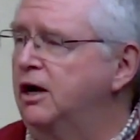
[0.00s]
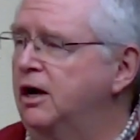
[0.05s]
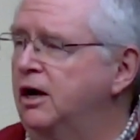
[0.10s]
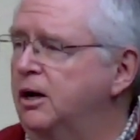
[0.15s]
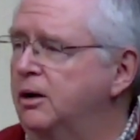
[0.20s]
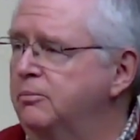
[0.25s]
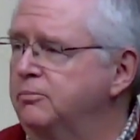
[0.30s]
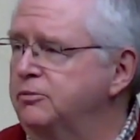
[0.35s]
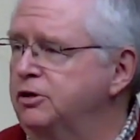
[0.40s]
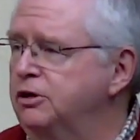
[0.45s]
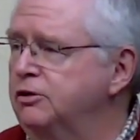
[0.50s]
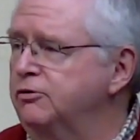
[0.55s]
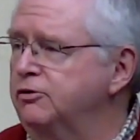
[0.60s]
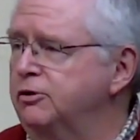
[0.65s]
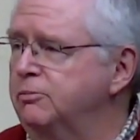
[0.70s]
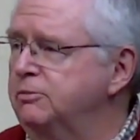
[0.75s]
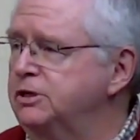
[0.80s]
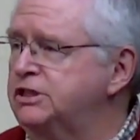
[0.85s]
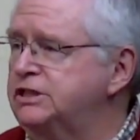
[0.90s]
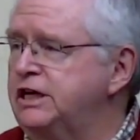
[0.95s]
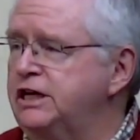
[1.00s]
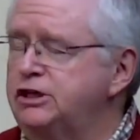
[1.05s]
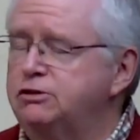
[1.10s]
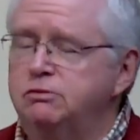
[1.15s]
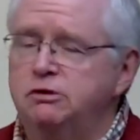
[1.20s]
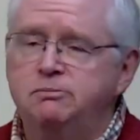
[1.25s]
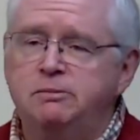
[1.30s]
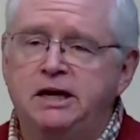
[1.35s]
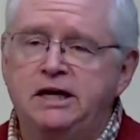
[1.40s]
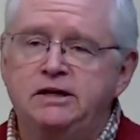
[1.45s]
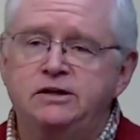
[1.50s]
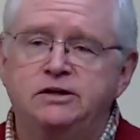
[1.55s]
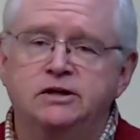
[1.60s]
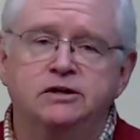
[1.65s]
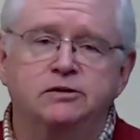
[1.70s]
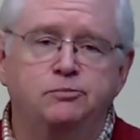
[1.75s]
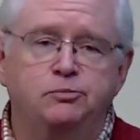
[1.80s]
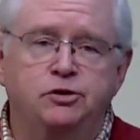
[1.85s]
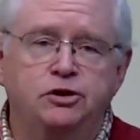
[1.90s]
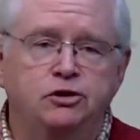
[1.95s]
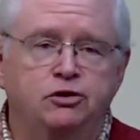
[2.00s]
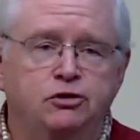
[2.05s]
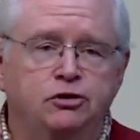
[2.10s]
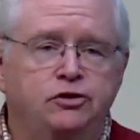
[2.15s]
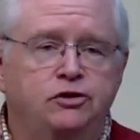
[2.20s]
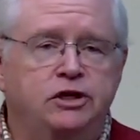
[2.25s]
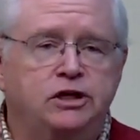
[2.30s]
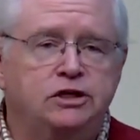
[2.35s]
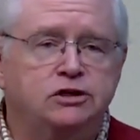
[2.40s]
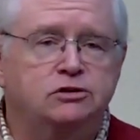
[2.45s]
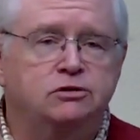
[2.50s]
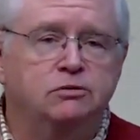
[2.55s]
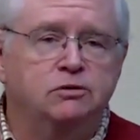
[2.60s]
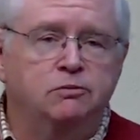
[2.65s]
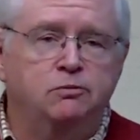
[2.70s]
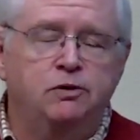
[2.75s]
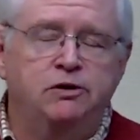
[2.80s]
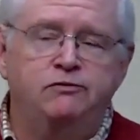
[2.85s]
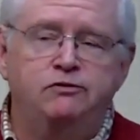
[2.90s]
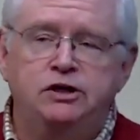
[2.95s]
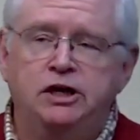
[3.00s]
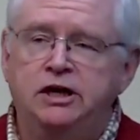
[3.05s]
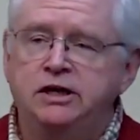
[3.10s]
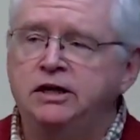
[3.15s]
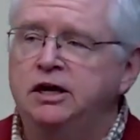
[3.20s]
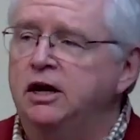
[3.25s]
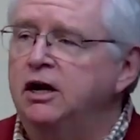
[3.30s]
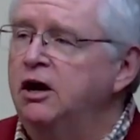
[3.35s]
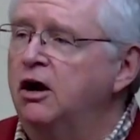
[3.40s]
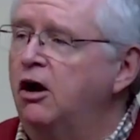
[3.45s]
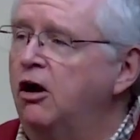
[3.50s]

you know, the mistakes we made, the good things we've done.